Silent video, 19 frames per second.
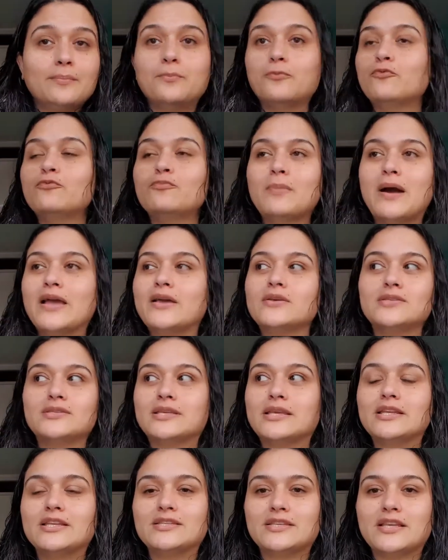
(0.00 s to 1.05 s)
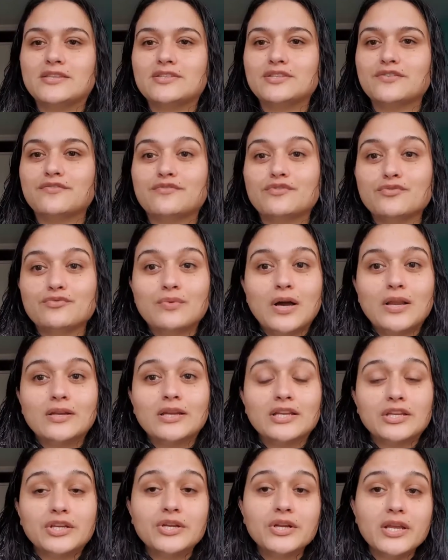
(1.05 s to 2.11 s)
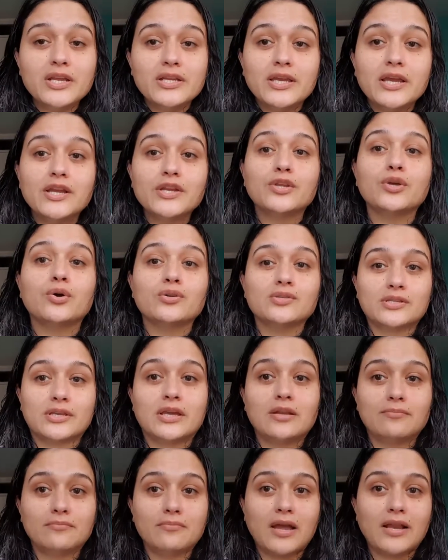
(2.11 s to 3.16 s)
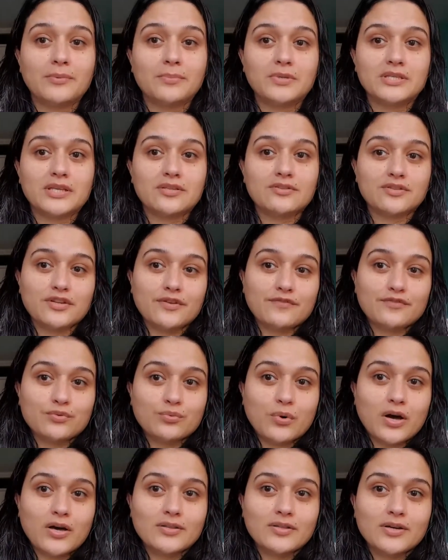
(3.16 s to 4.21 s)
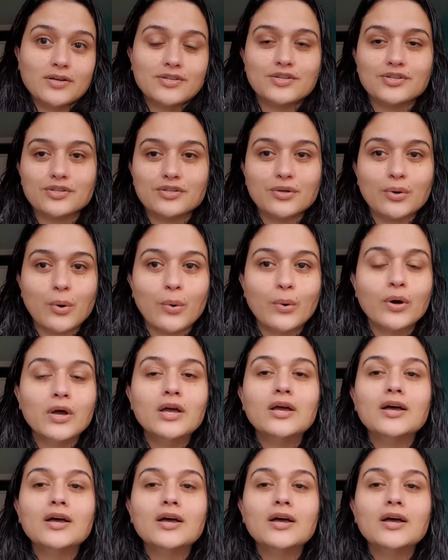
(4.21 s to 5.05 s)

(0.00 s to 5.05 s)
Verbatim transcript: my skin is sensitive to one ingredient your skin might be sensitive to others so